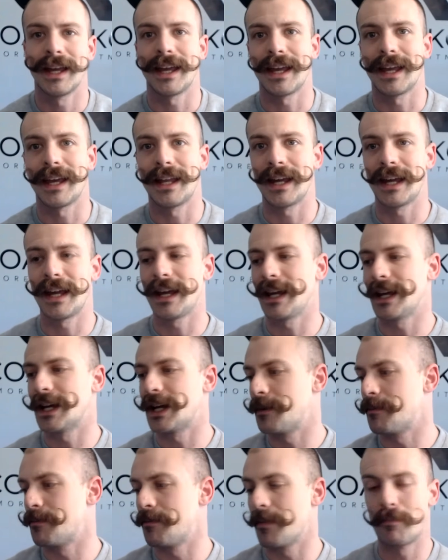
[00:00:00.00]
in a
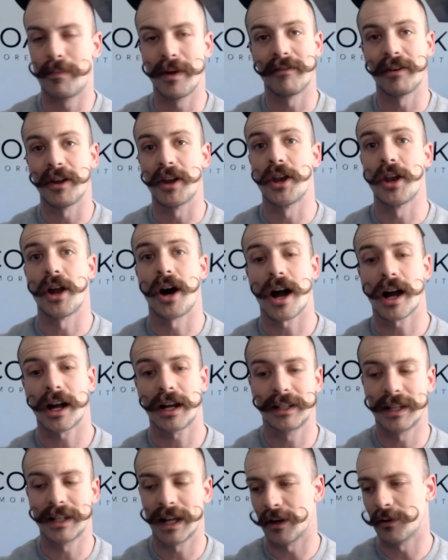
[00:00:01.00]
bit of a
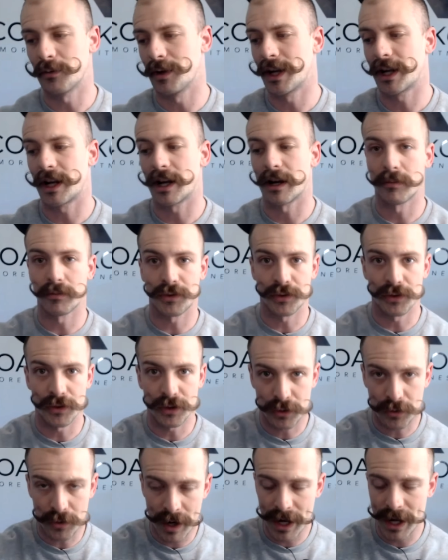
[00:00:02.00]
knockdown when it comes to the
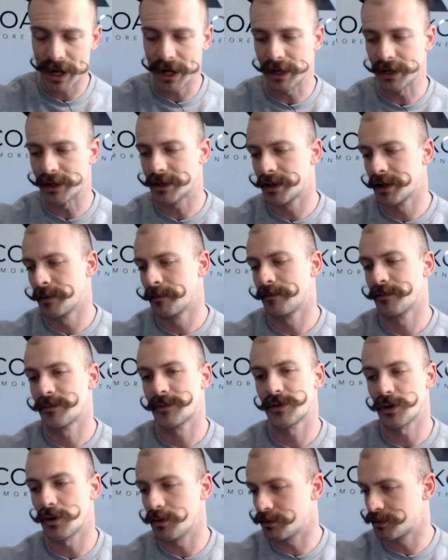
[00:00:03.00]
grade.
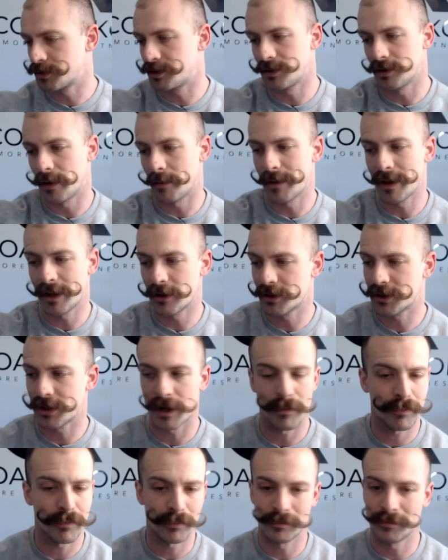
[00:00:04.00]
So, I mean, there's
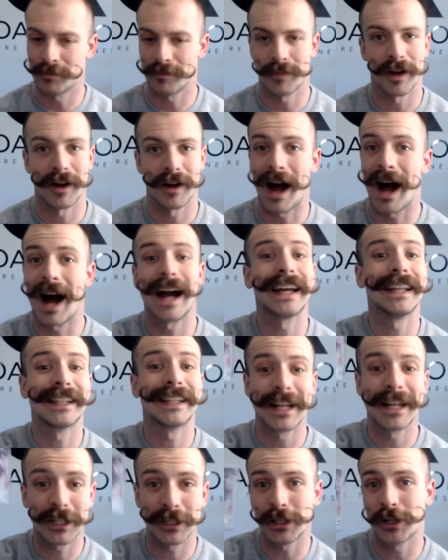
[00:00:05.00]
a high
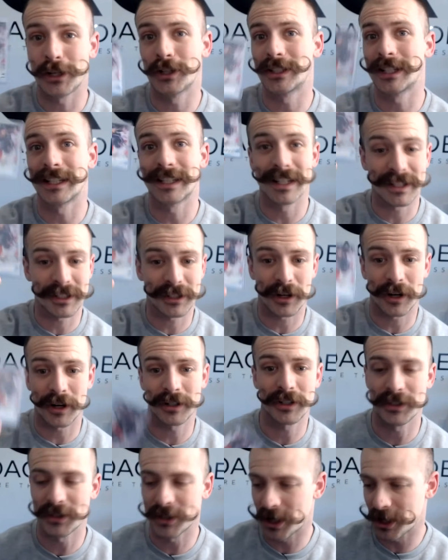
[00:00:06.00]
likelihood that this card
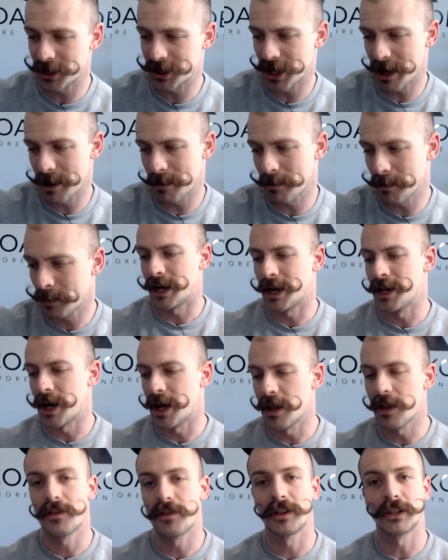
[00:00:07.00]
does not gem.
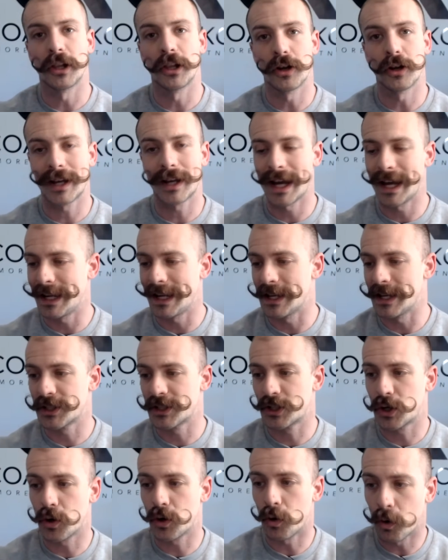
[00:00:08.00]
Another thing to look at is
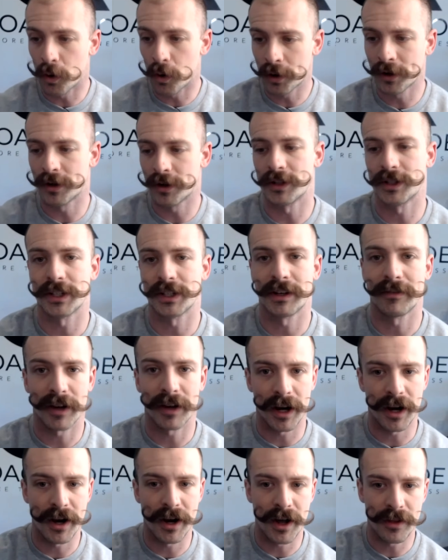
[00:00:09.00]
corners. I've
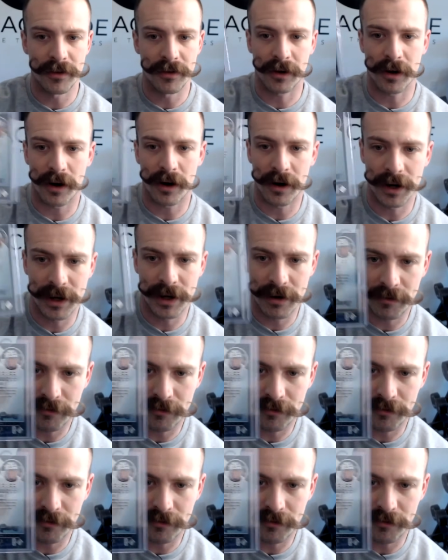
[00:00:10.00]
got another card here